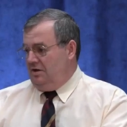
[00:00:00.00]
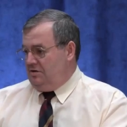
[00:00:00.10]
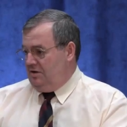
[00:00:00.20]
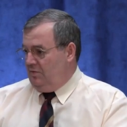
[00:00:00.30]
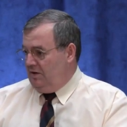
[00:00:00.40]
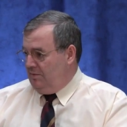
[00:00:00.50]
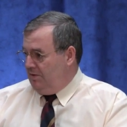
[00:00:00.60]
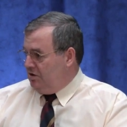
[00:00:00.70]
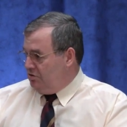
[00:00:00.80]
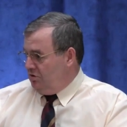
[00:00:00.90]
so that we can
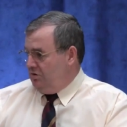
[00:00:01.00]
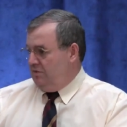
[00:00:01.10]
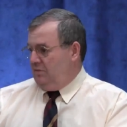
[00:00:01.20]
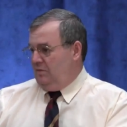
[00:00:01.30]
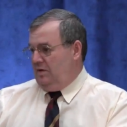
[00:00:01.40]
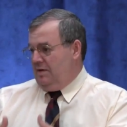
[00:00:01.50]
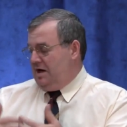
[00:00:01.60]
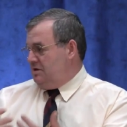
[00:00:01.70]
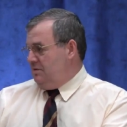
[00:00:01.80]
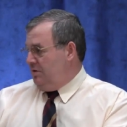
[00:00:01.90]
make sure that we
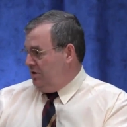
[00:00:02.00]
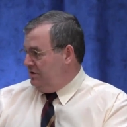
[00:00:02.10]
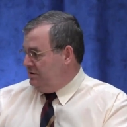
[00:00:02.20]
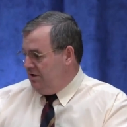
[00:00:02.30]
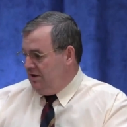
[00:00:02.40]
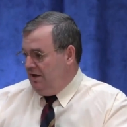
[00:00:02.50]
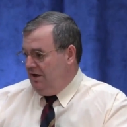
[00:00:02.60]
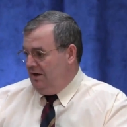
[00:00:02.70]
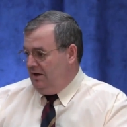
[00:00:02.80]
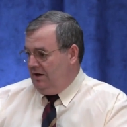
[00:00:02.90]
maximise the
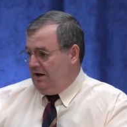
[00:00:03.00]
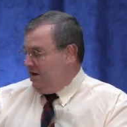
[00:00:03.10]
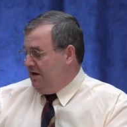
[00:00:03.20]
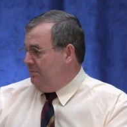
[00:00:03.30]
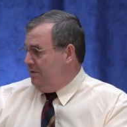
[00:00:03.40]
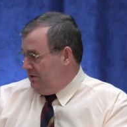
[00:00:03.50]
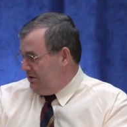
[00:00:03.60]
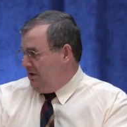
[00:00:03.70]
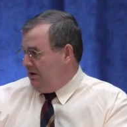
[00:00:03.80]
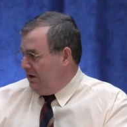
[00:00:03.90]
uh, amount of meat
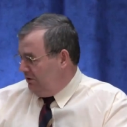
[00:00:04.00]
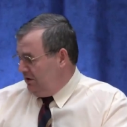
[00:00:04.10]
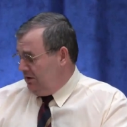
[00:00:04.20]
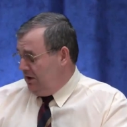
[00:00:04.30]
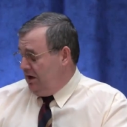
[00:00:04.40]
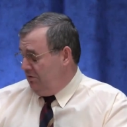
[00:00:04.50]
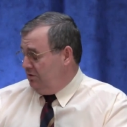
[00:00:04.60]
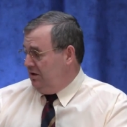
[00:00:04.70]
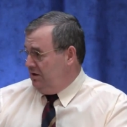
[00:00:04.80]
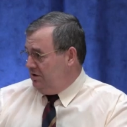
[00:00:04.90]
that can, that can go
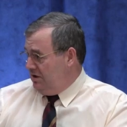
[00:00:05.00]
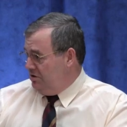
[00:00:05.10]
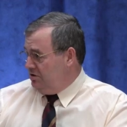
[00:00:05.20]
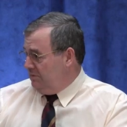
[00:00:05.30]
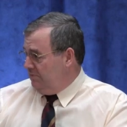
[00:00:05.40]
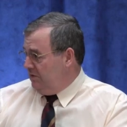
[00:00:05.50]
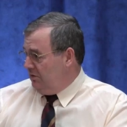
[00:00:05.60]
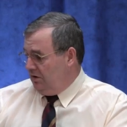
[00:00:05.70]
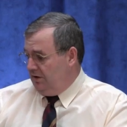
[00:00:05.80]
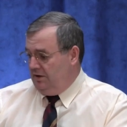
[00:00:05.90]
into Indonesia,
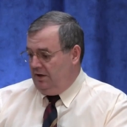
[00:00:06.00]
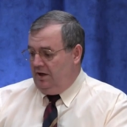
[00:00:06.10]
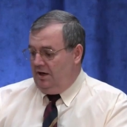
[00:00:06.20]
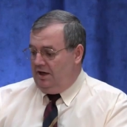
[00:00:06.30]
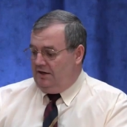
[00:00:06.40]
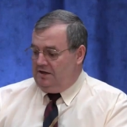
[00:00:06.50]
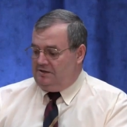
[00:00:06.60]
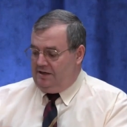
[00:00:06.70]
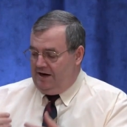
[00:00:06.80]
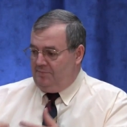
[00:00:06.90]
right? And
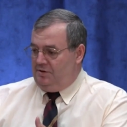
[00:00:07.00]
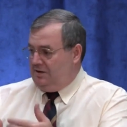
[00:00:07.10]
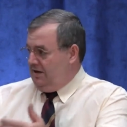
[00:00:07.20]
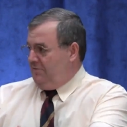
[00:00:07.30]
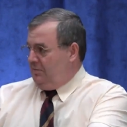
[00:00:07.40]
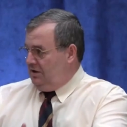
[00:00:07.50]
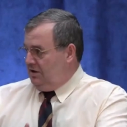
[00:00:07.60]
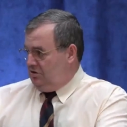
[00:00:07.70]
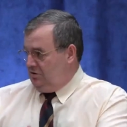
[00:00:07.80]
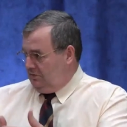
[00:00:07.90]
that's a government-to-government -government
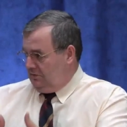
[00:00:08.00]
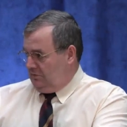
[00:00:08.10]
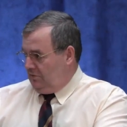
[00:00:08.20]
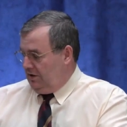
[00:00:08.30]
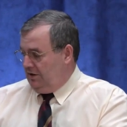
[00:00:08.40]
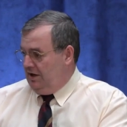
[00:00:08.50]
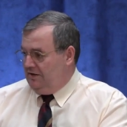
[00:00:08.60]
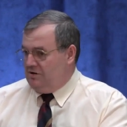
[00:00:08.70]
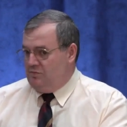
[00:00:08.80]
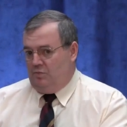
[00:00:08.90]
issue, right?
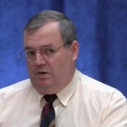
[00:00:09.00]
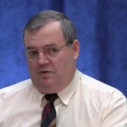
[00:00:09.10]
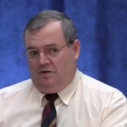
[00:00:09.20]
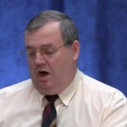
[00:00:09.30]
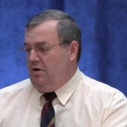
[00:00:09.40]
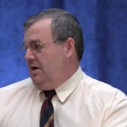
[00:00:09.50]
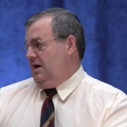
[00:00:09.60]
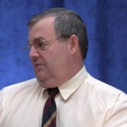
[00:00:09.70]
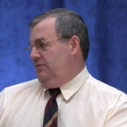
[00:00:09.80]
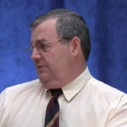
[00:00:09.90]
And that's what we don't
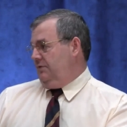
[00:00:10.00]
have